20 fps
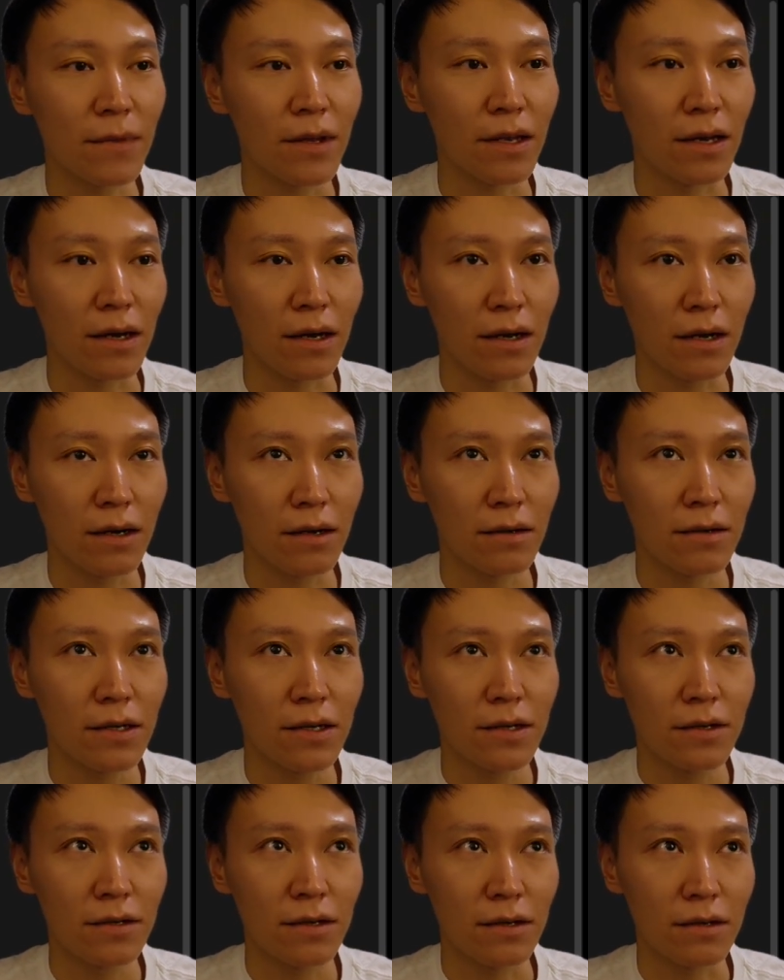Yeah,
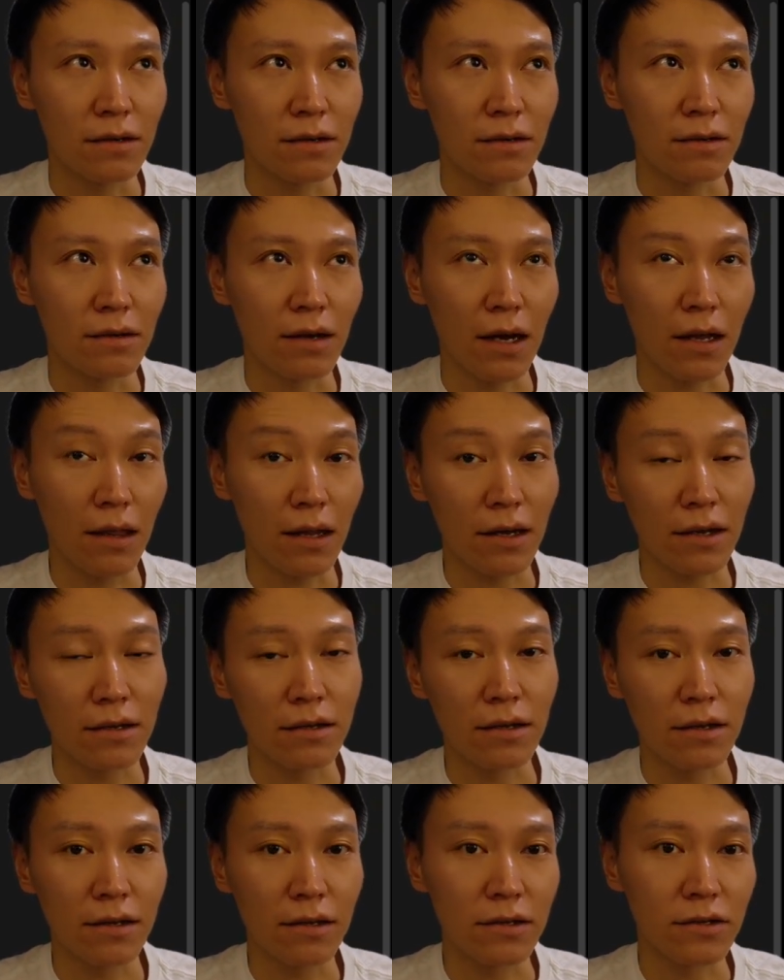unlike
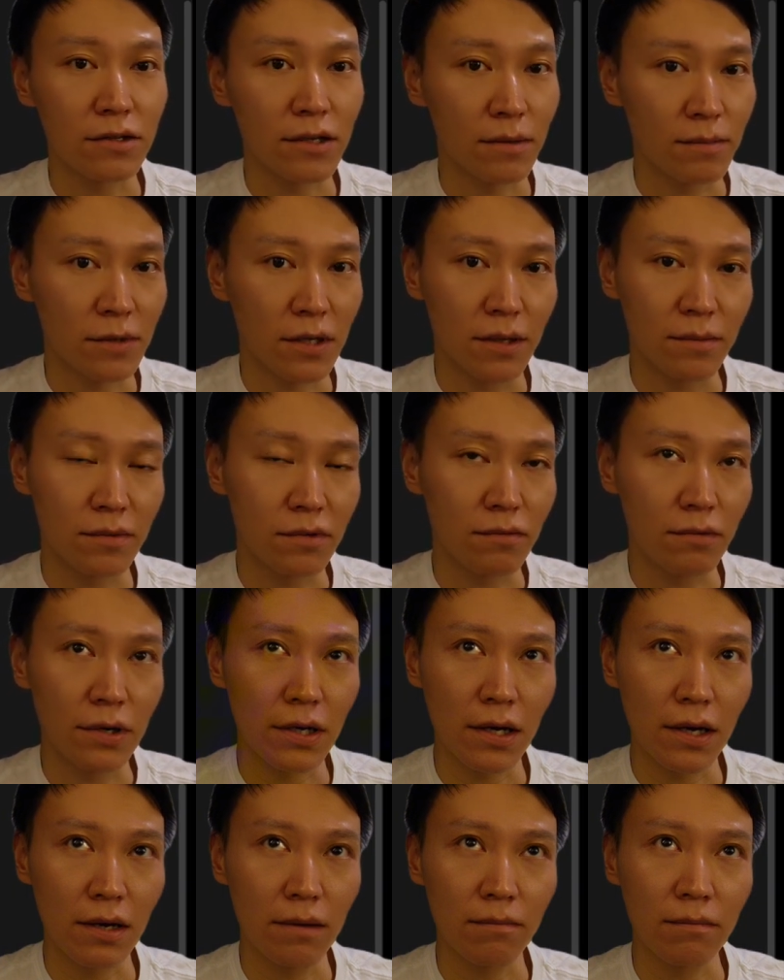in English, sometimes
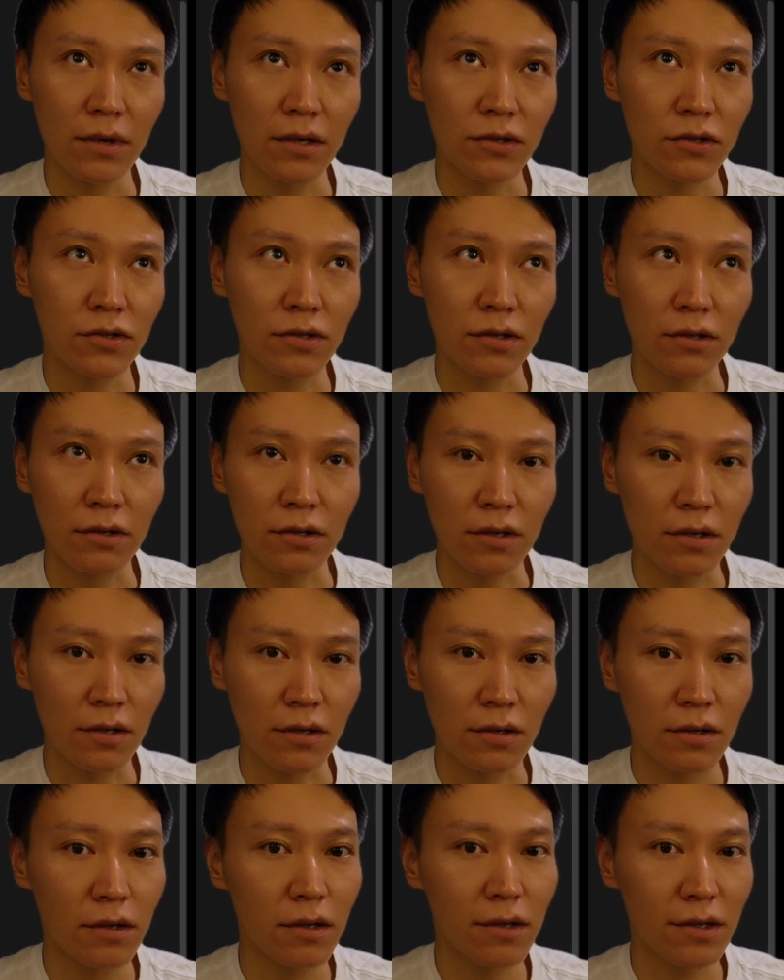we can mention
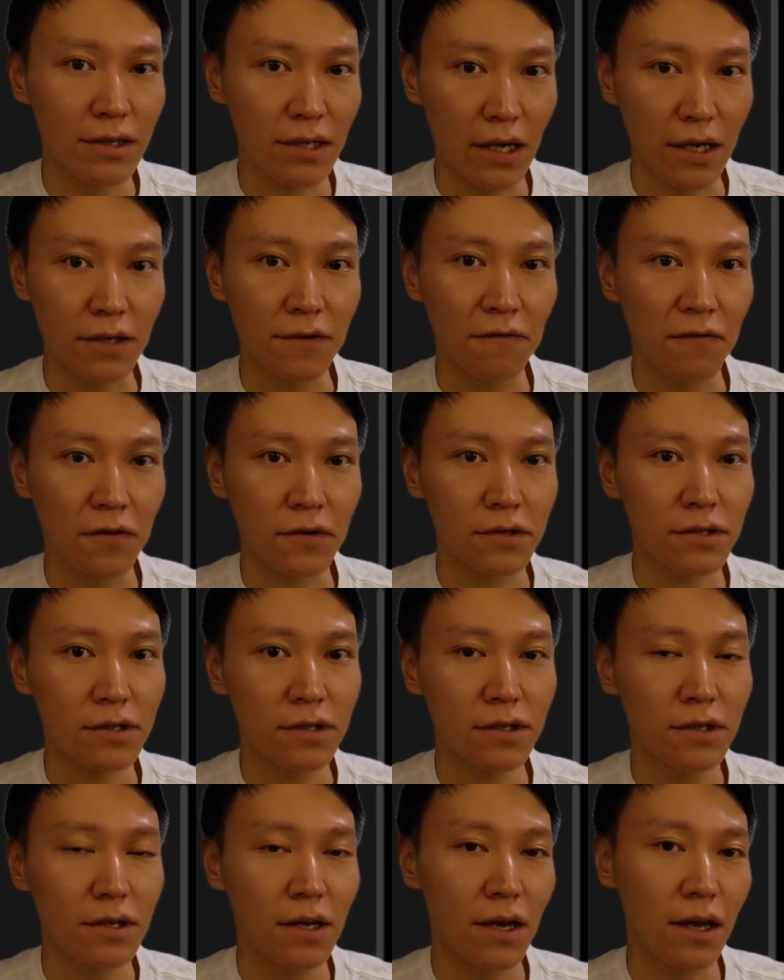the date
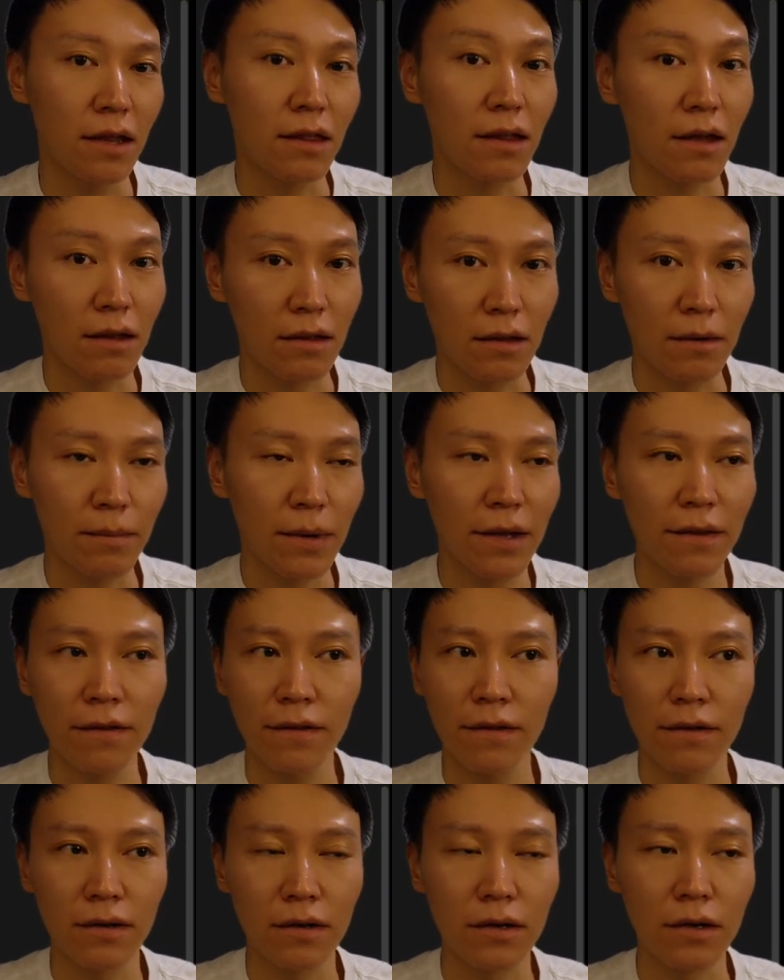first and then the
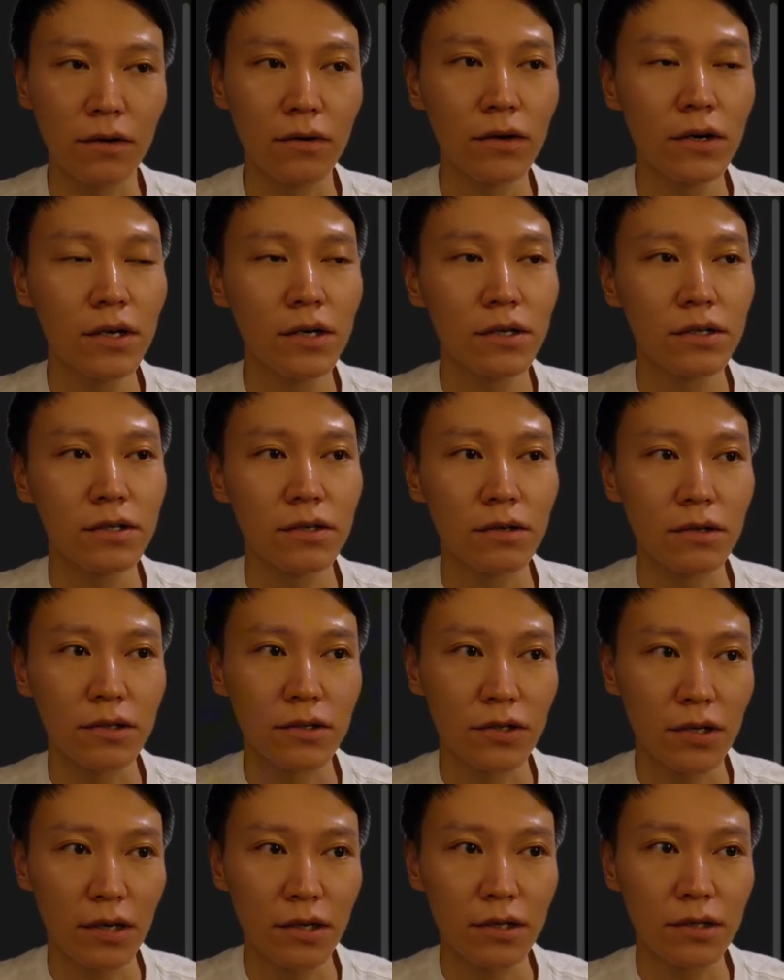month. No, so
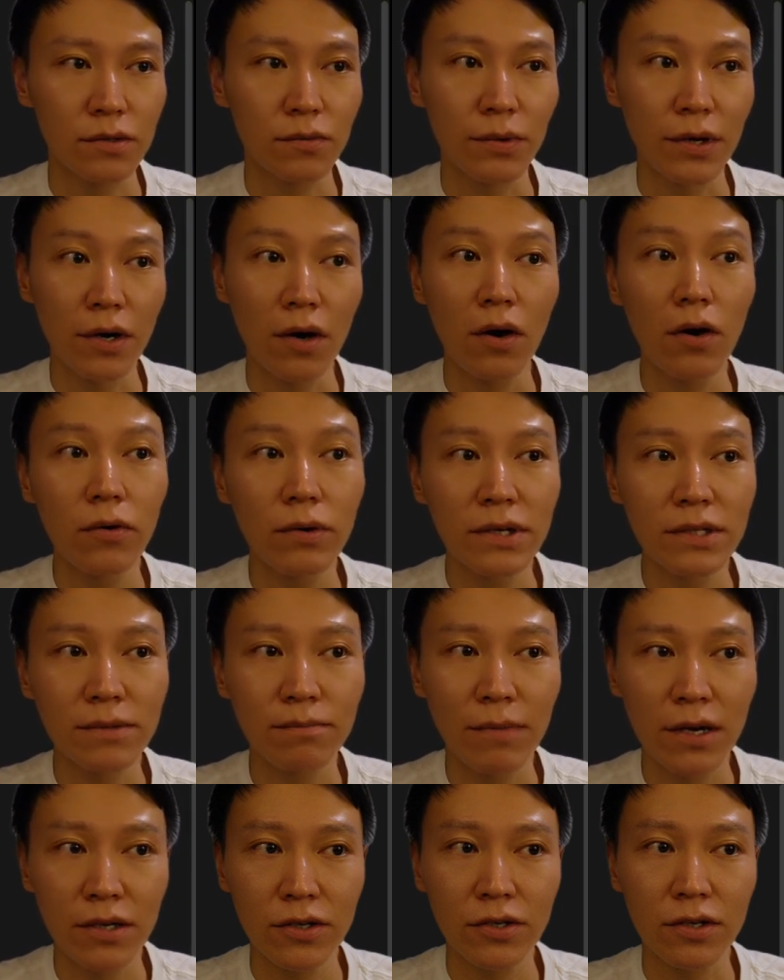in Chinese we always
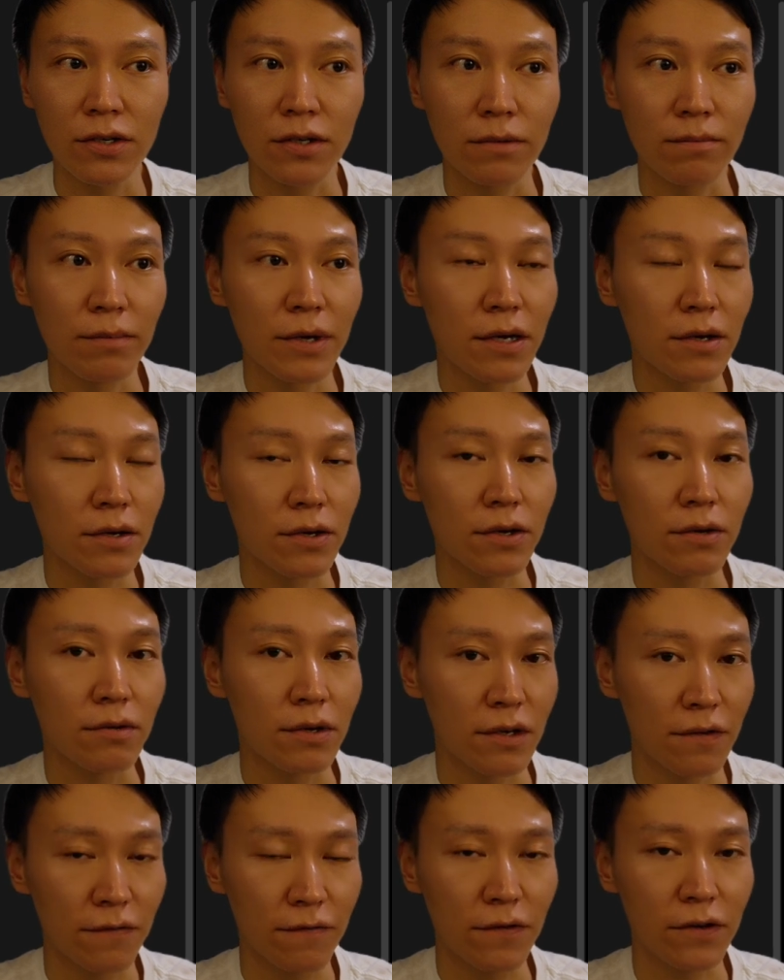mention the bigger
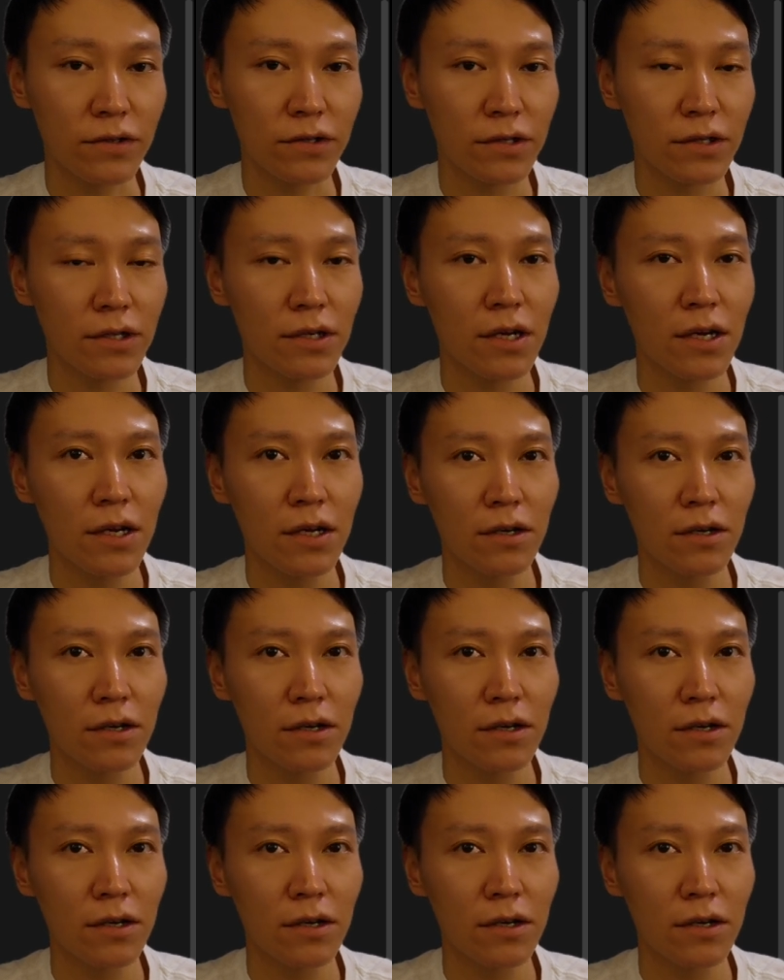unit first.